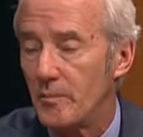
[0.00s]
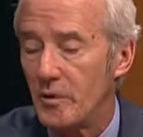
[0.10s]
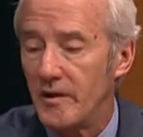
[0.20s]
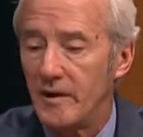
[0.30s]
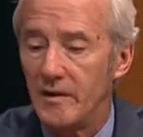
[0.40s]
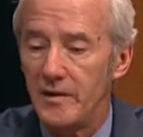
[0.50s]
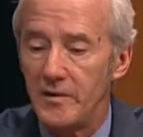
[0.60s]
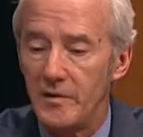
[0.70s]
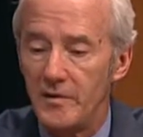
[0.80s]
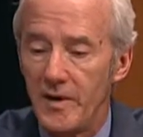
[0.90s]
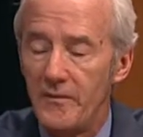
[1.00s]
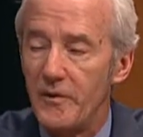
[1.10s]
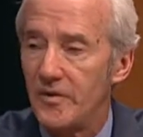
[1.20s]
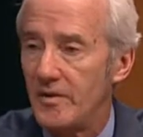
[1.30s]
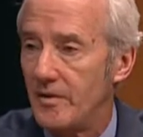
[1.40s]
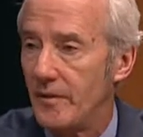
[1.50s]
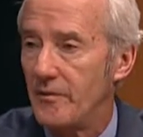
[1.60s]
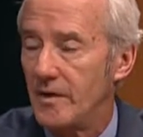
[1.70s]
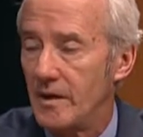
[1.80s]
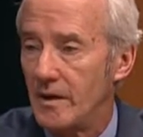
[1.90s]
particularly, there's emphasis
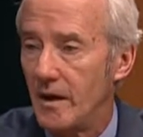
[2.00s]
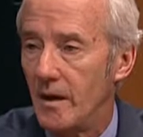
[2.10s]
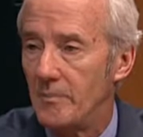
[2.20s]
of the